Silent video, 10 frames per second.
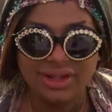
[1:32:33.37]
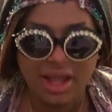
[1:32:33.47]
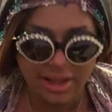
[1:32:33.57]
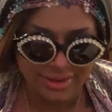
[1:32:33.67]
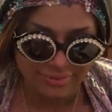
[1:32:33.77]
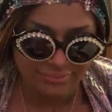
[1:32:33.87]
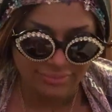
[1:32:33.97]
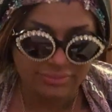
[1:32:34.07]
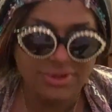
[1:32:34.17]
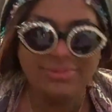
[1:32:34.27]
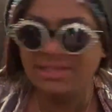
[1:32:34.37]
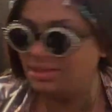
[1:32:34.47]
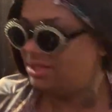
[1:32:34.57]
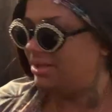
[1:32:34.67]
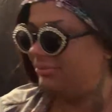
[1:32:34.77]
Let me
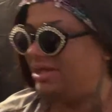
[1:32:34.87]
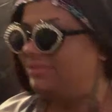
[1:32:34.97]
look at my